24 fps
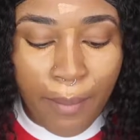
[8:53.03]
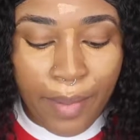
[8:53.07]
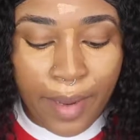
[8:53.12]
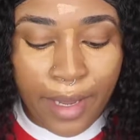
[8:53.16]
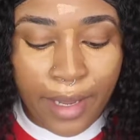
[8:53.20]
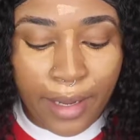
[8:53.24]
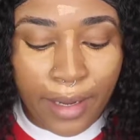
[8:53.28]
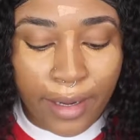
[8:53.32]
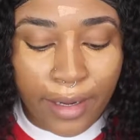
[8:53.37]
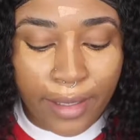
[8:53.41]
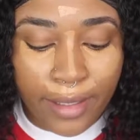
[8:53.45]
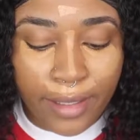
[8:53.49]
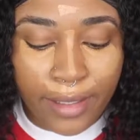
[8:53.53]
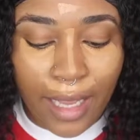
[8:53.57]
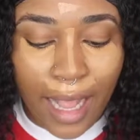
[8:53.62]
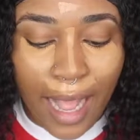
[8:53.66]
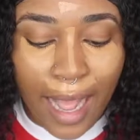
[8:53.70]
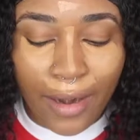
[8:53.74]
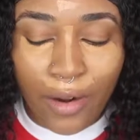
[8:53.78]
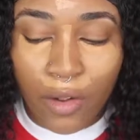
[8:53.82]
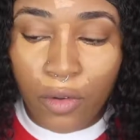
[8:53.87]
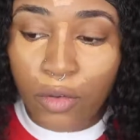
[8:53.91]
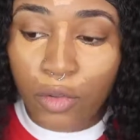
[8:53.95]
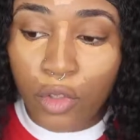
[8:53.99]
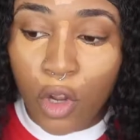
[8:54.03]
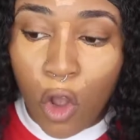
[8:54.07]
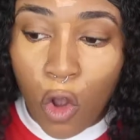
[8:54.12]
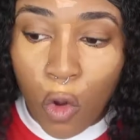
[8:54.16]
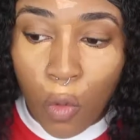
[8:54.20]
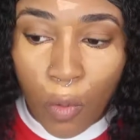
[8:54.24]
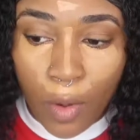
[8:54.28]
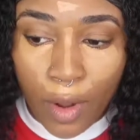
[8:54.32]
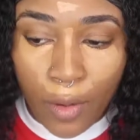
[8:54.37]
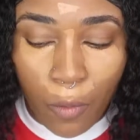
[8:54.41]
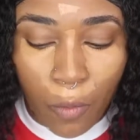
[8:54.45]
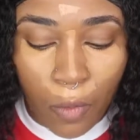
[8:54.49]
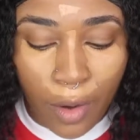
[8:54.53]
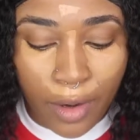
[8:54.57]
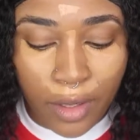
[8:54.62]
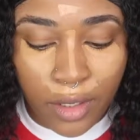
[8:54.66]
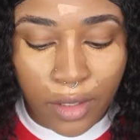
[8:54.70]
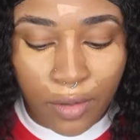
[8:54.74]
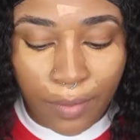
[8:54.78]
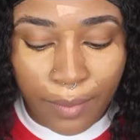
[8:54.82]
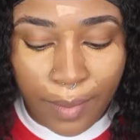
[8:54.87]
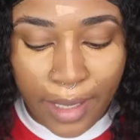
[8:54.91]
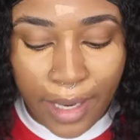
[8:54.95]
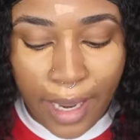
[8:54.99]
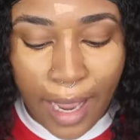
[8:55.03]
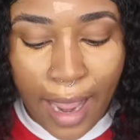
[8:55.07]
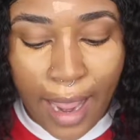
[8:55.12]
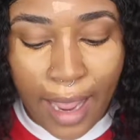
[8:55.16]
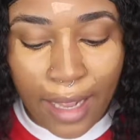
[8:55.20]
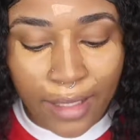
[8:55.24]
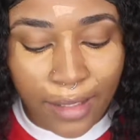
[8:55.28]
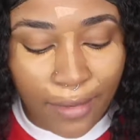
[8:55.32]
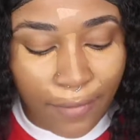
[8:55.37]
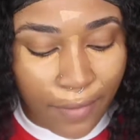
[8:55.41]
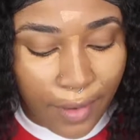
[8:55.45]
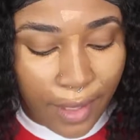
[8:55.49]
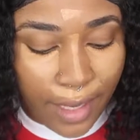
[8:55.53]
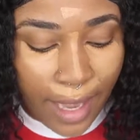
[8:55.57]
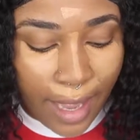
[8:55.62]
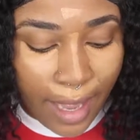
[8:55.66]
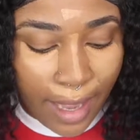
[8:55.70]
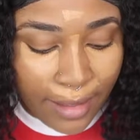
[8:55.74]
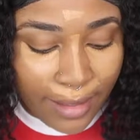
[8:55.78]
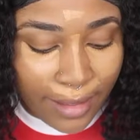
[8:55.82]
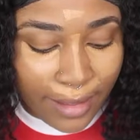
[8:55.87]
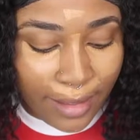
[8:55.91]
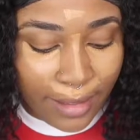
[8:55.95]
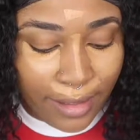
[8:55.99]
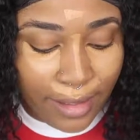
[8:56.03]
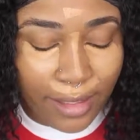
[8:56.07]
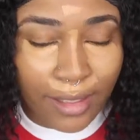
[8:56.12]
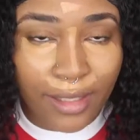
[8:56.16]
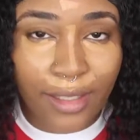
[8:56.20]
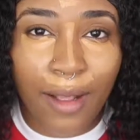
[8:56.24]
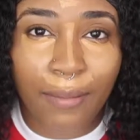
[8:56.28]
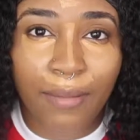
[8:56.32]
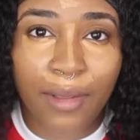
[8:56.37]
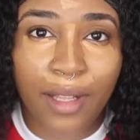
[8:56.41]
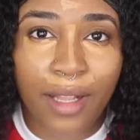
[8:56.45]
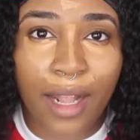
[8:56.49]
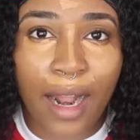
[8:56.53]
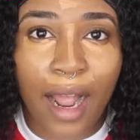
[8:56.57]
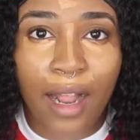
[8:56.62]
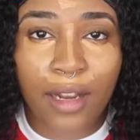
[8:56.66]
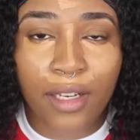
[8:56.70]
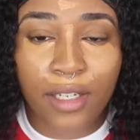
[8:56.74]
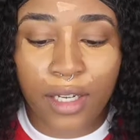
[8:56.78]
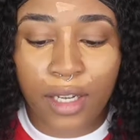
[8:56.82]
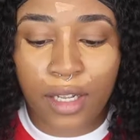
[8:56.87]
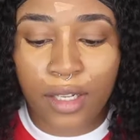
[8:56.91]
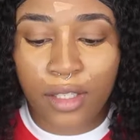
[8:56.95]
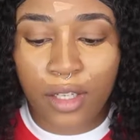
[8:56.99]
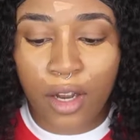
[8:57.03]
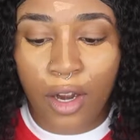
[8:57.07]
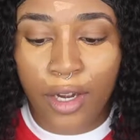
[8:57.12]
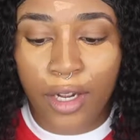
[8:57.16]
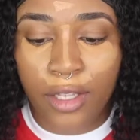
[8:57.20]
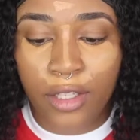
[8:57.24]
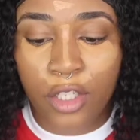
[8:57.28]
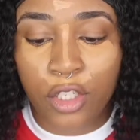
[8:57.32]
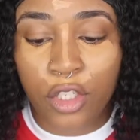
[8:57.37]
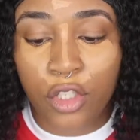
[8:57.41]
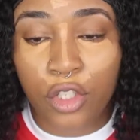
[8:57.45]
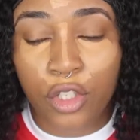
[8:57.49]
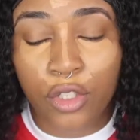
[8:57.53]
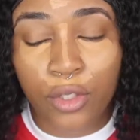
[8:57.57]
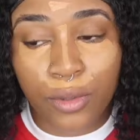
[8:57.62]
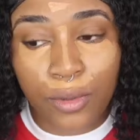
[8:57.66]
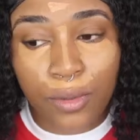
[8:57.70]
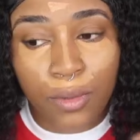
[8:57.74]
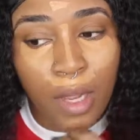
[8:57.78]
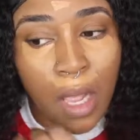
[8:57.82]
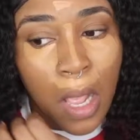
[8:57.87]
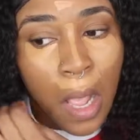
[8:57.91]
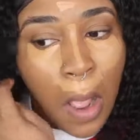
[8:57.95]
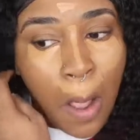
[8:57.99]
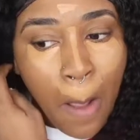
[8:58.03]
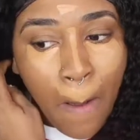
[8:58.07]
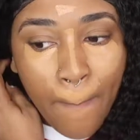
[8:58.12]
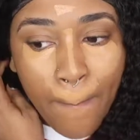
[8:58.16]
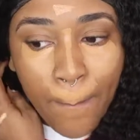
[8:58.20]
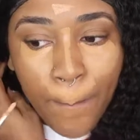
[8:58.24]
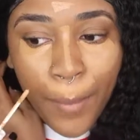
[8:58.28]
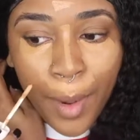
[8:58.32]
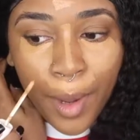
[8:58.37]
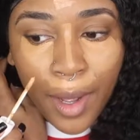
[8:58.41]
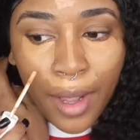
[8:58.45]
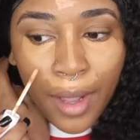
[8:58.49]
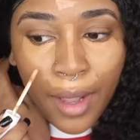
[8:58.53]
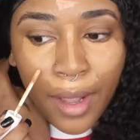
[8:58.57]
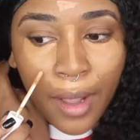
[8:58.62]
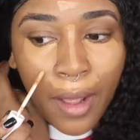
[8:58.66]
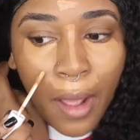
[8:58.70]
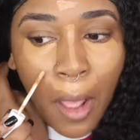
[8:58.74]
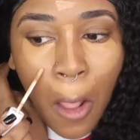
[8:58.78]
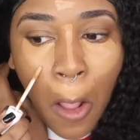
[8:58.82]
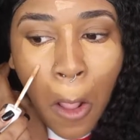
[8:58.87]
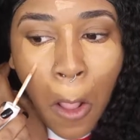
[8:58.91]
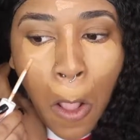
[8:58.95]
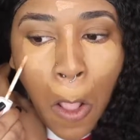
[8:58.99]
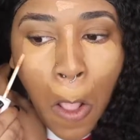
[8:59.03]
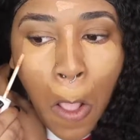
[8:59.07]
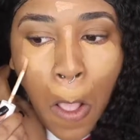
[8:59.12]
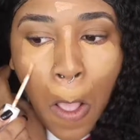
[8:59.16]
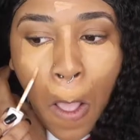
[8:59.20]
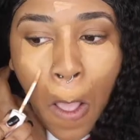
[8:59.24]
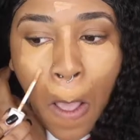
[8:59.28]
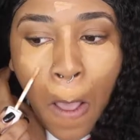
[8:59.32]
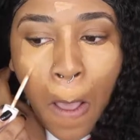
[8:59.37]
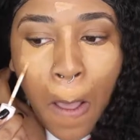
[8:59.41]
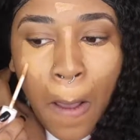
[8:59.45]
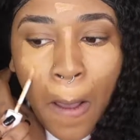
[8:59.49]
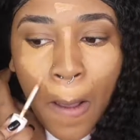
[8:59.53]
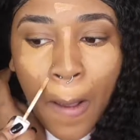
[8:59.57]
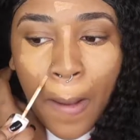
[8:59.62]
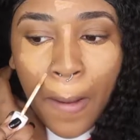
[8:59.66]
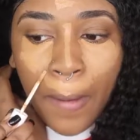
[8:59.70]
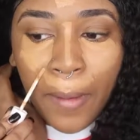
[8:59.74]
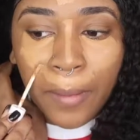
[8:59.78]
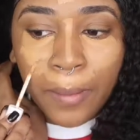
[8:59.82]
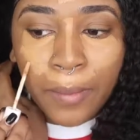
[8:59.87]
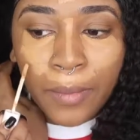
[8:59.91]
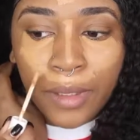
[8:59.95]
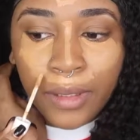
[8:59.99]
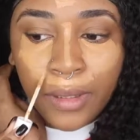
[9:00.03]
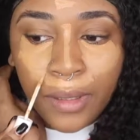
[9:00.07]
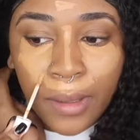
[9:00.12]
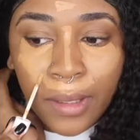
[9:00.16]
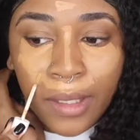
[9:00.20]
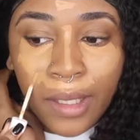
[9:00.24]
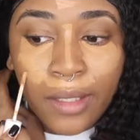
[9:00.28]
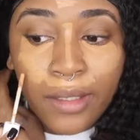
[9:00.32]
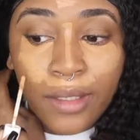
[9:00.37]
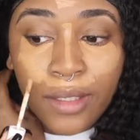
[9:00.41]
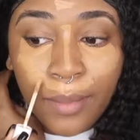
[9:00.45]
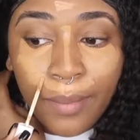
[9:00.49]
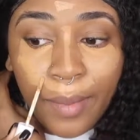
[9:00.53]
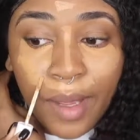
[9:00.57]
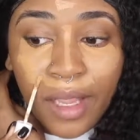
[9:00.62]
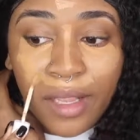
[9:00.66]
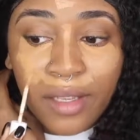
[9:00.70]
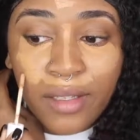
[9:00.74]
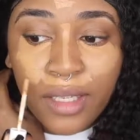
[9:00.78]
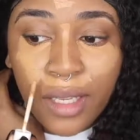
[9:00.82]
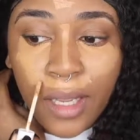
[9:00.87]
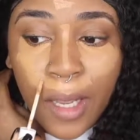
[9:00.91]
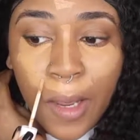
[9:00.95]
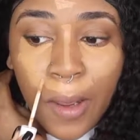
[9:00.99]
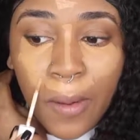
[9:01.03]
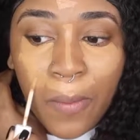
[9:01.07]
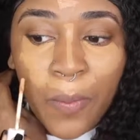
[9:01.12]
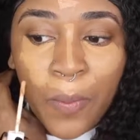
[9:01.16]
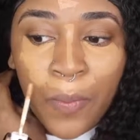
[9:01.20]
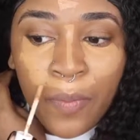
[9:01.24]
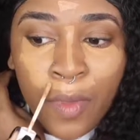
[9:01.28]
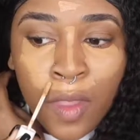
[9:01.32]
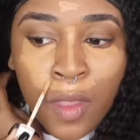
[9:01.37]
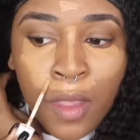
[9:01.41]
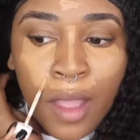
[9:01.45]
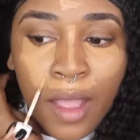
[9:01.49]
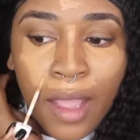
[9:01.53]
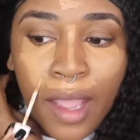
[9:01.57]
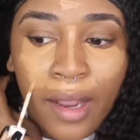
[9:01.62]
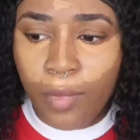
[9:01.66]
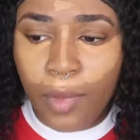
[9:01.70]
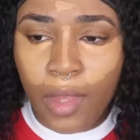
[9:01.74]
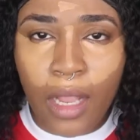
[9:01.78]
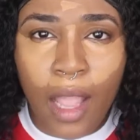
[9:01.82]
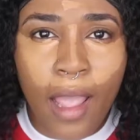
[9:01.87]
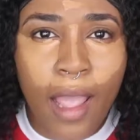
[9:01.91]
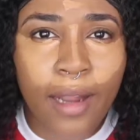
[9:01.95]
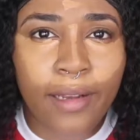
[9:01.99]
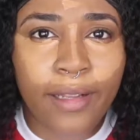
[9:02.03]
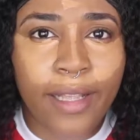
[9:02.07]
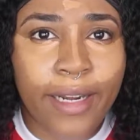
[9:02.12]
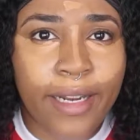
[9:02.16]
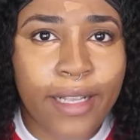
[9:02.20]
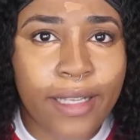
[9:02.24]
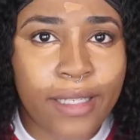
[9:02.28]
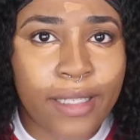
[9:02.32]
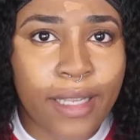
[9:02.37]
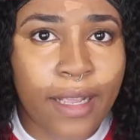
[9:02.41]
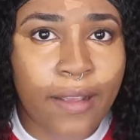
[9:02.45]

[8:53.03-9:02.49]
because I don't know what works for me as of yet. This is something that I just started to do, but it's amazing. And let it